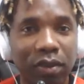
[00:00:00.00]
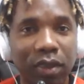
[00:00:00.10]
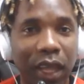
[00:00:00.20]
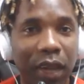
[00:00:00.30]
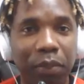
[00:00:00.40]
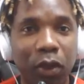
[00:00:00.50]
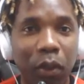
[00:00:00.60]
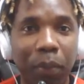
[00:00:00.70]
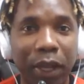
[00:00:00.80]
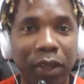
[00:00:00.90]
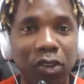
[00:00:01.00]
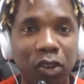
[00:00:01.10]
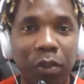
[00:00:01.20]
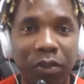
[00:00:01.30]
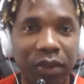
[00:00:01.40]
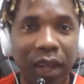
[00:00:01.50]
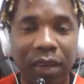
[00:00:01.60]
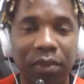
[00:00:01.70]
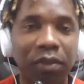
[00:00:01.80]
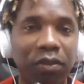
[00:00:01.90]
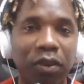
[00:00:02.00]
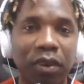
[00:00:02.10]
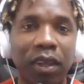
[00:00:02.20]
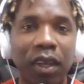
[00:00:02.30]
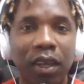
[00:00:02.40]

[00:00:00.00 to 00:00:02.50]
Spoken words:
He got to do a better job of that before he